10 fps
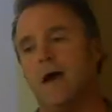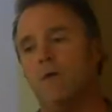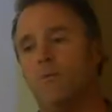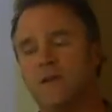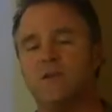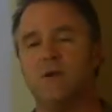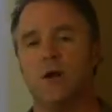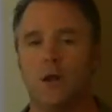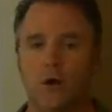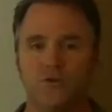I went to the
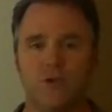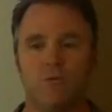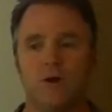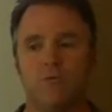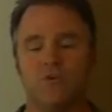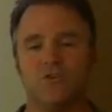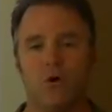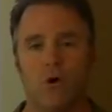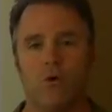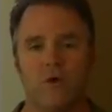closing when it was
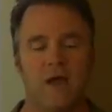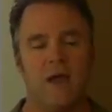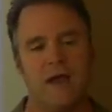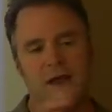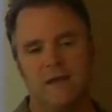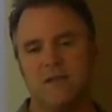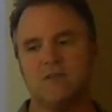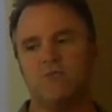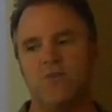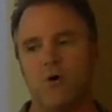sold, and I did
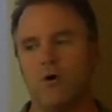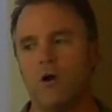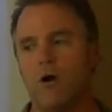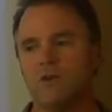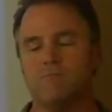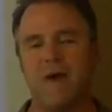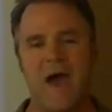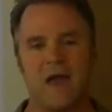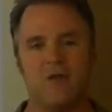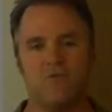some phone calls
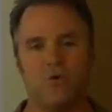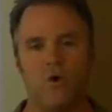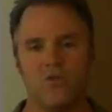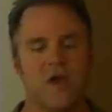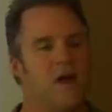back and forth.